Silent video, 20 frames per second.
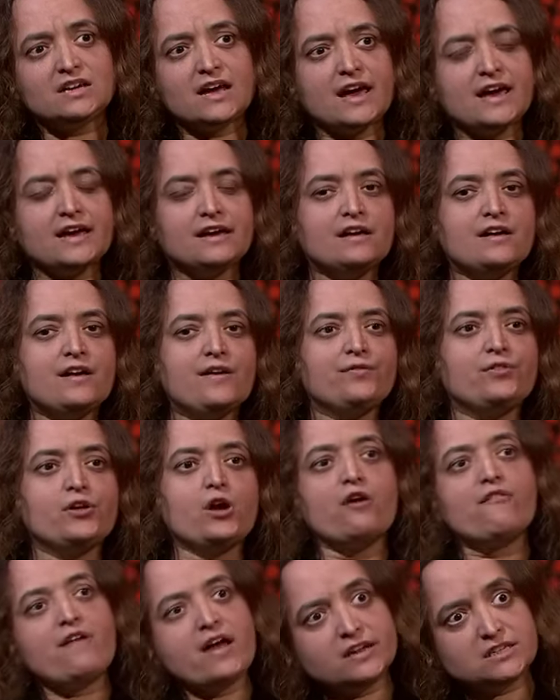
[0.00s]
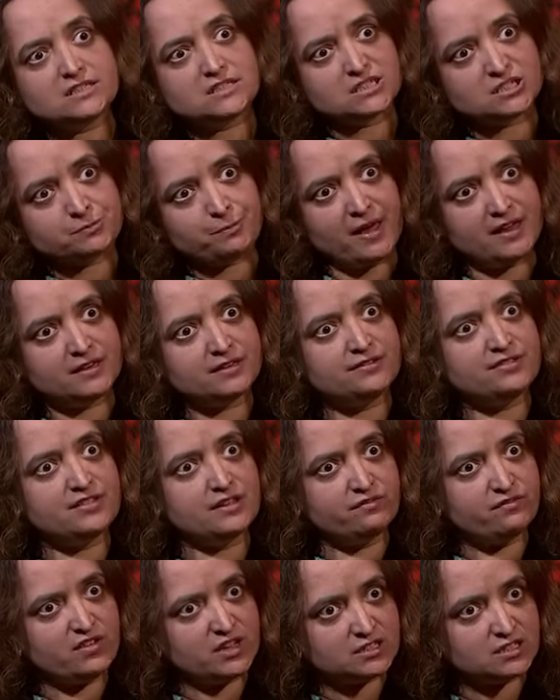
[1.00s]
day they already suspended the
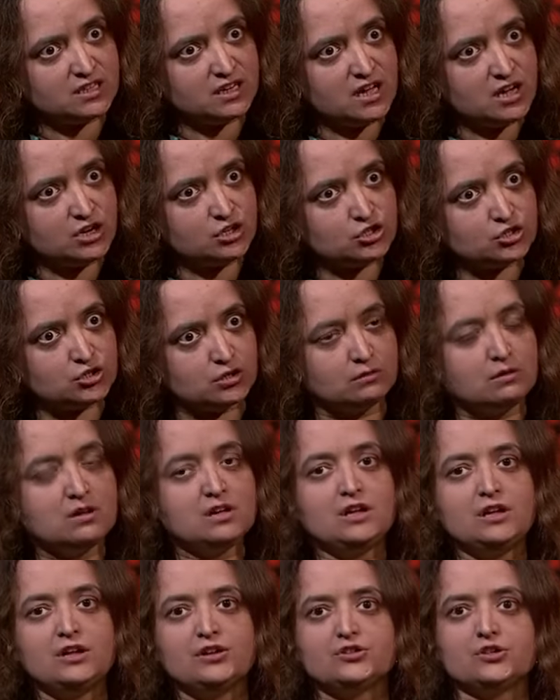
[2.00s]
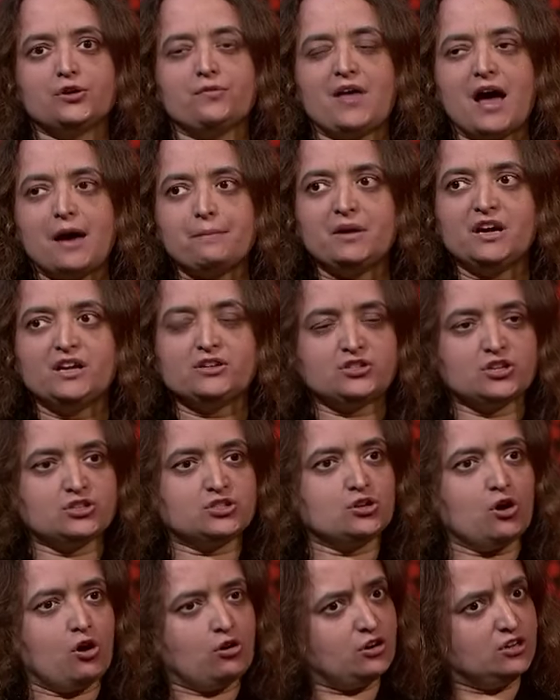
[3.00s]
investigation. So that means it's
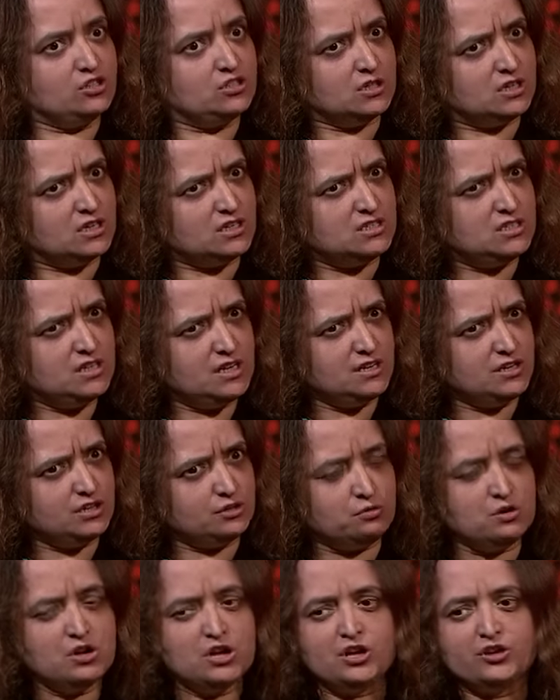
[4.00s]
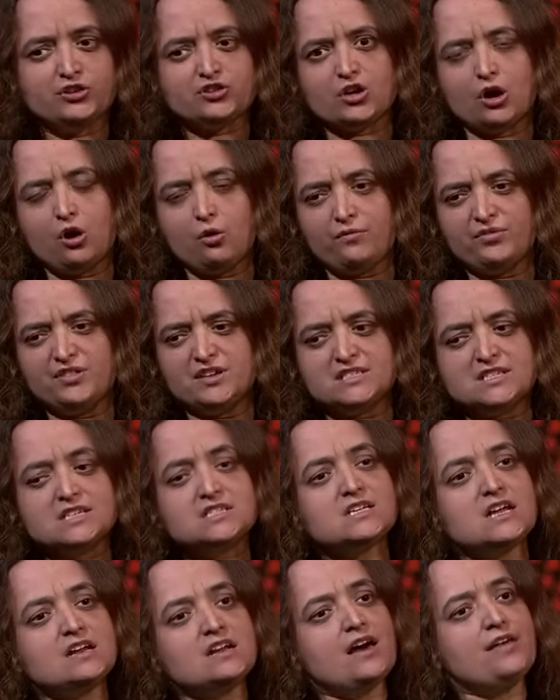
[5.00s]
not going to continue. So this
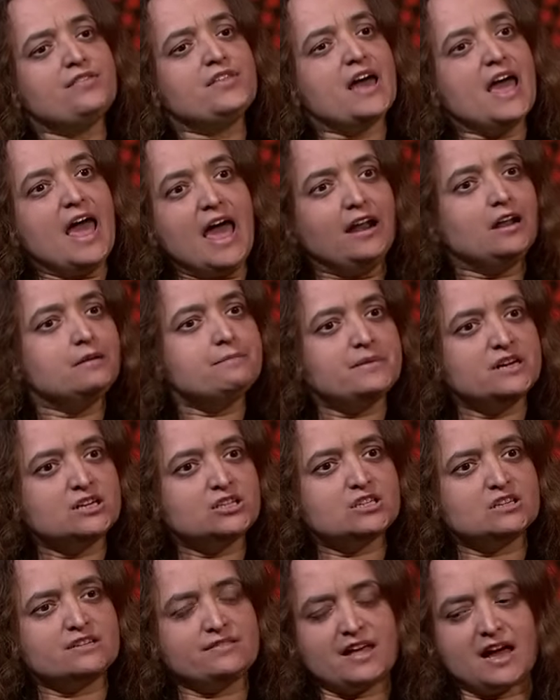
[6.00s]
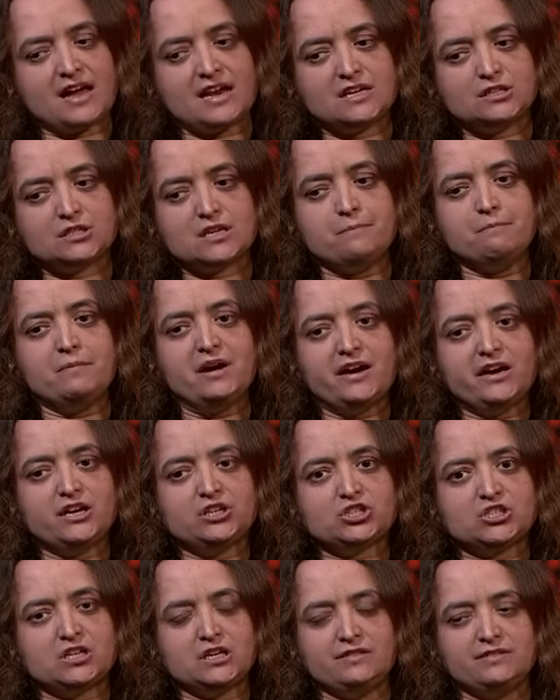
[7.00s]
is another element that has
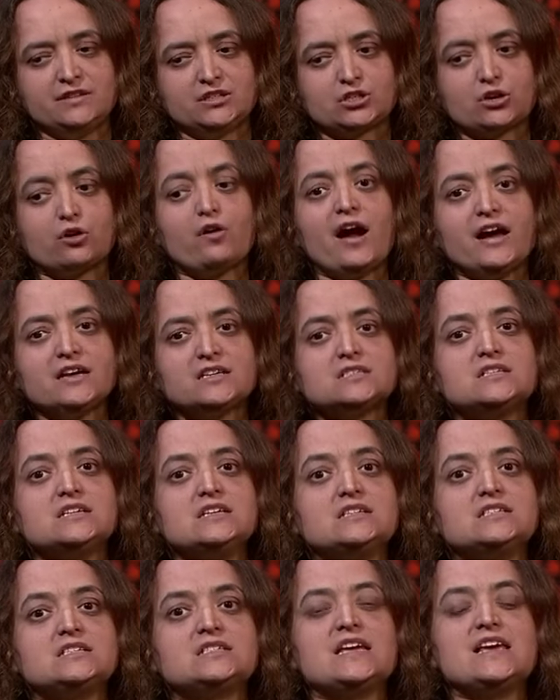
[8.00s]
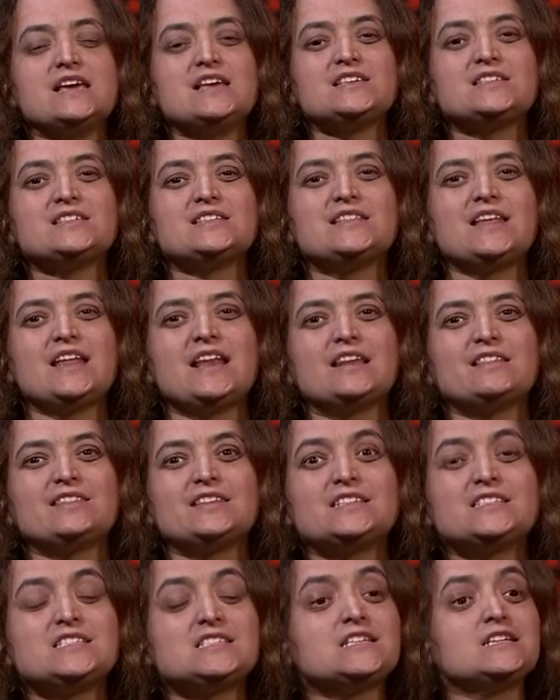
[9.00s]
emerged in this crisis, is
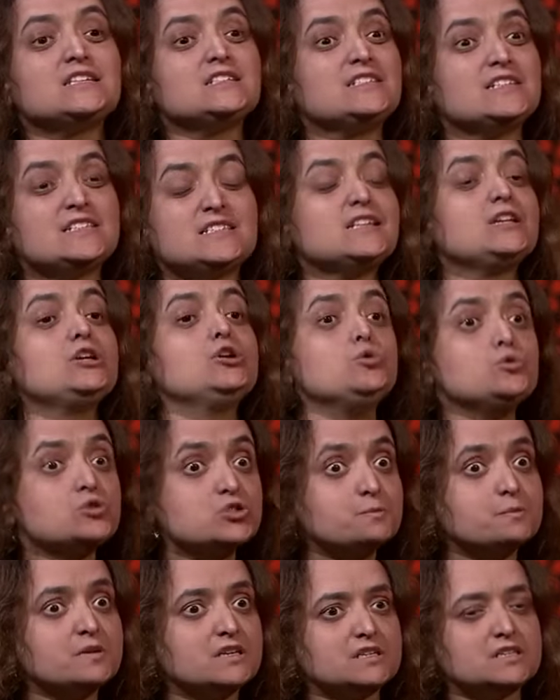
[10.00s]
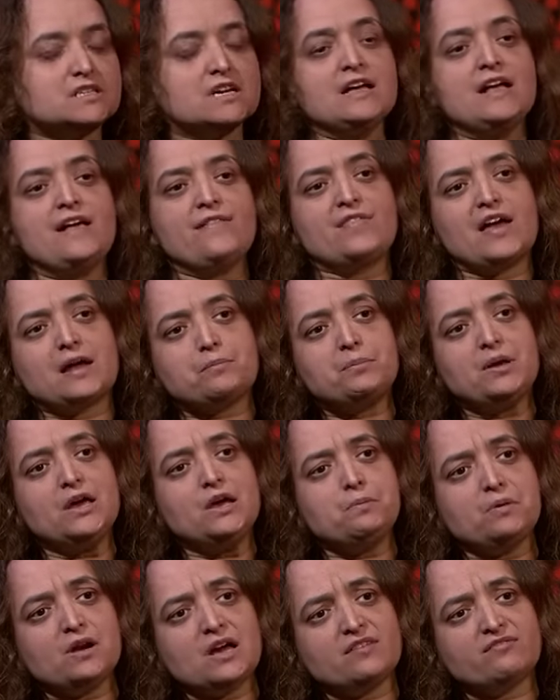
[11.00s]
the disillusionment that
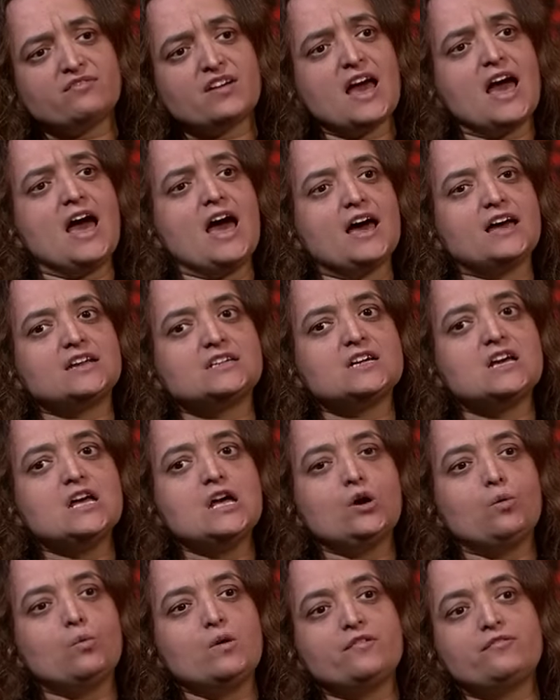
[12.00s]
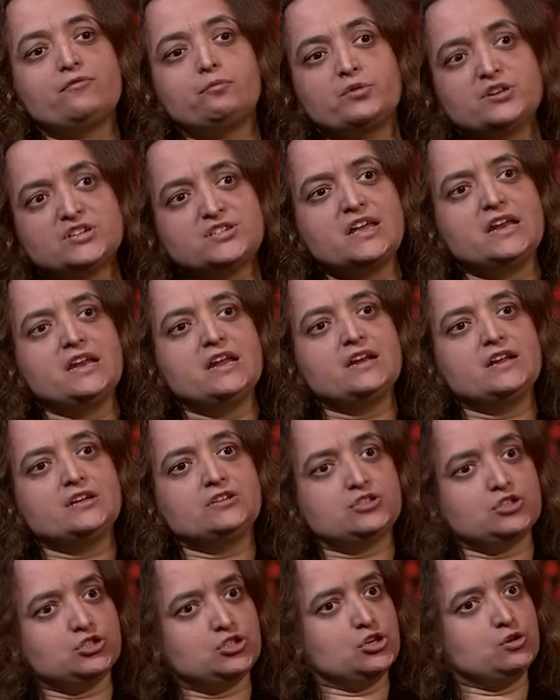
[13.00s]
people have had with Brazilian
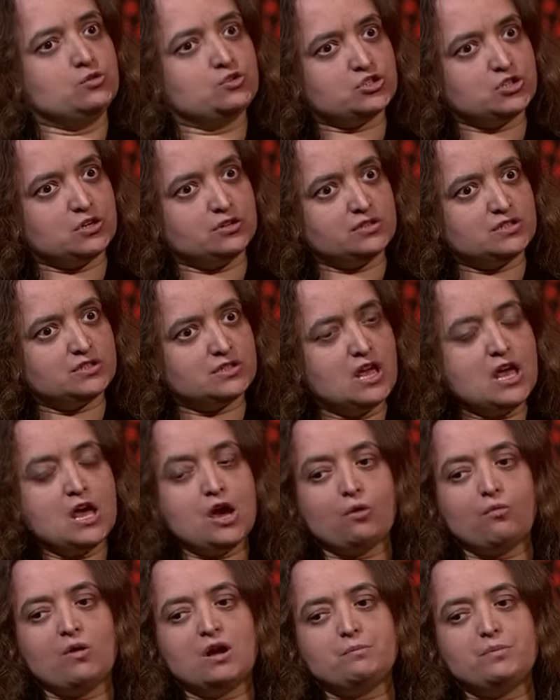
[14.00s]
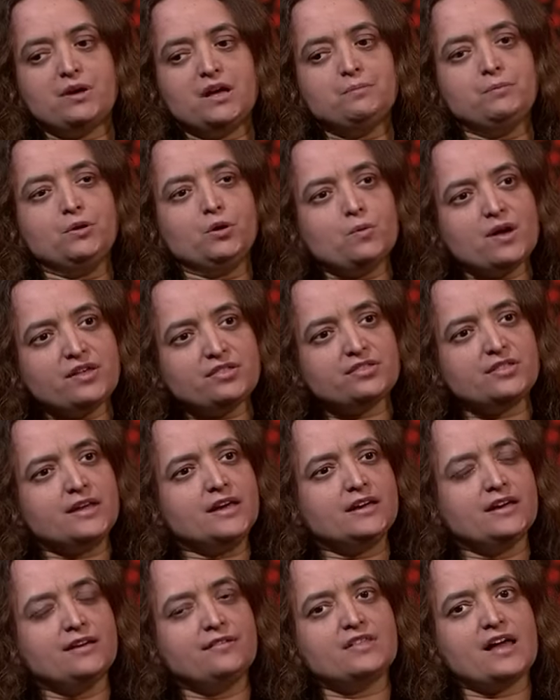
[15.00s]
institutions. When people were
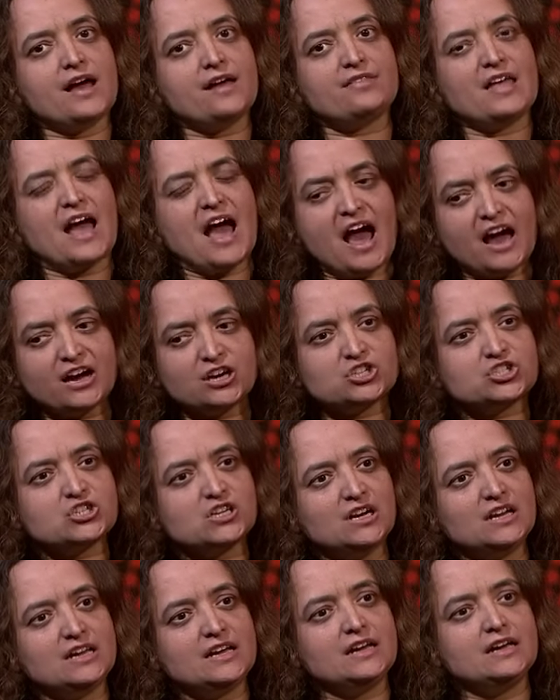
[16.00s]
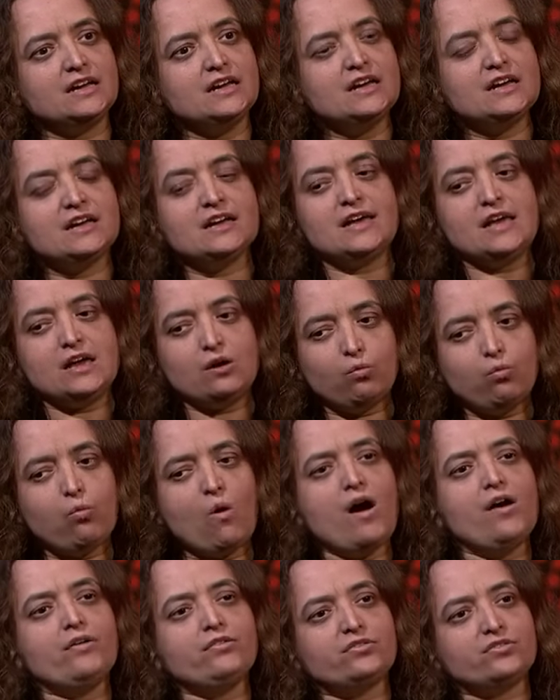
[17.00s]
thinking that actually it
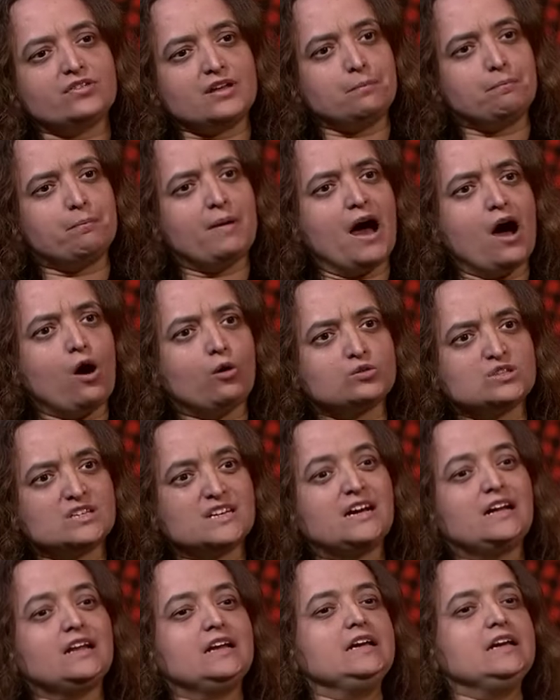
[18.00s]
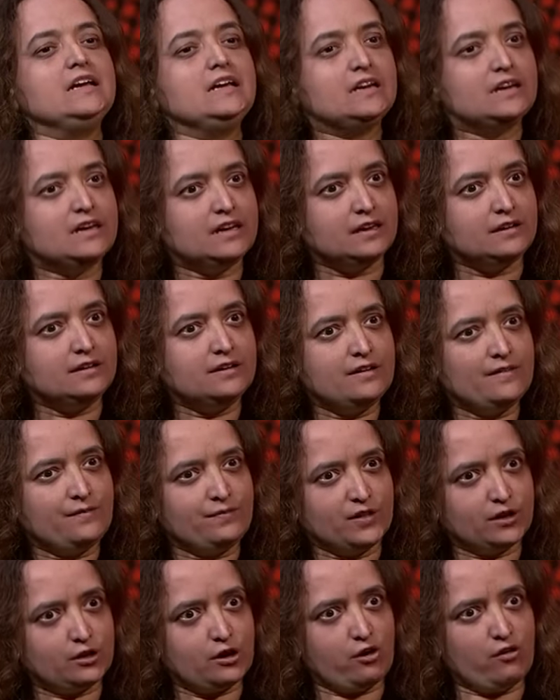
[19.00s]
was about cleaning
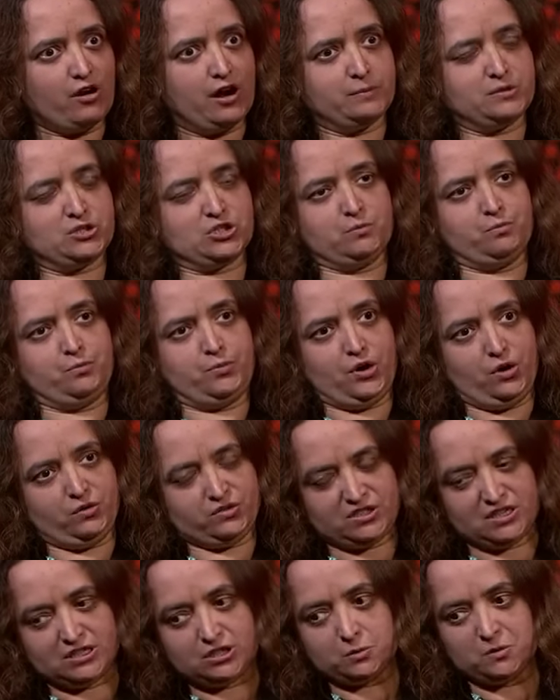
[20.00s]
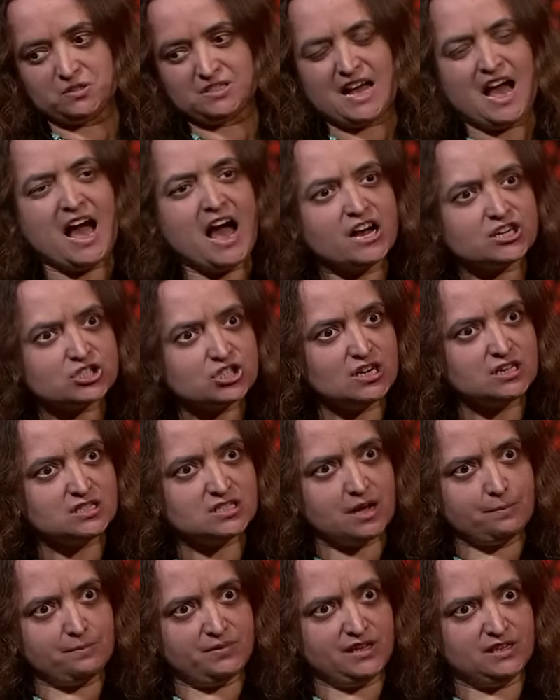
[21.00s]
the corruption process, it was actually
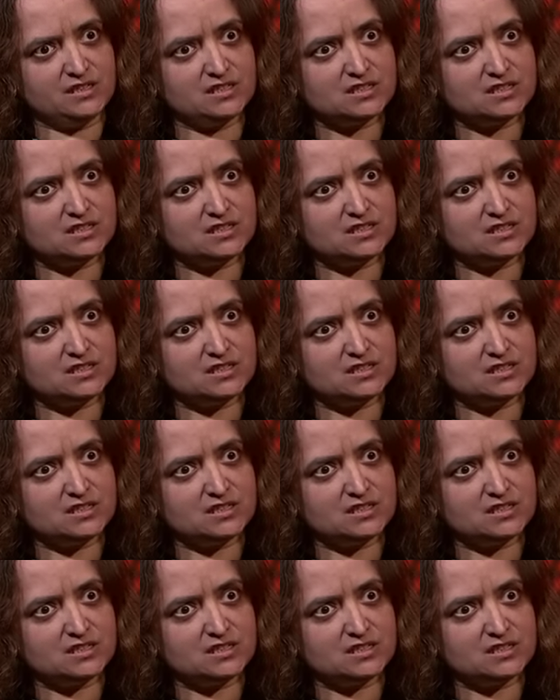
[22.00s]
something